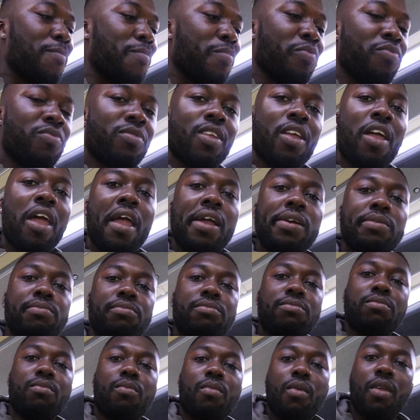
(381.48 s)
But seriously, go and
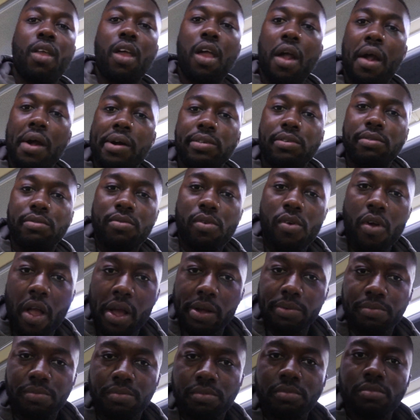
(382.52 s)
spend some time with your own
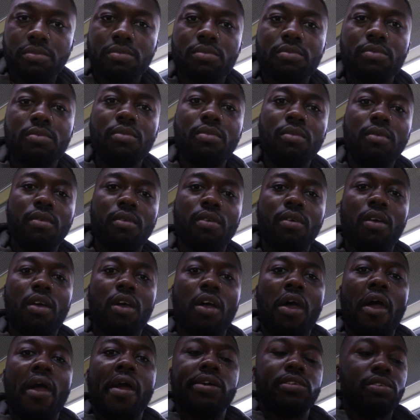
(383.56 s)
team.
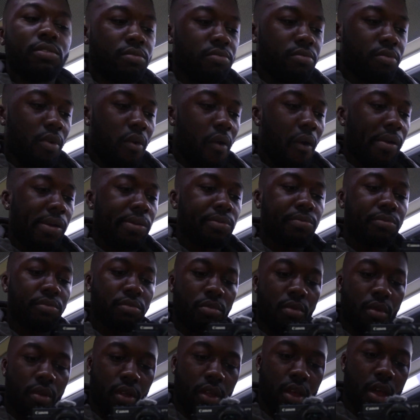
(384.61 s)
Is that right? Is that fair?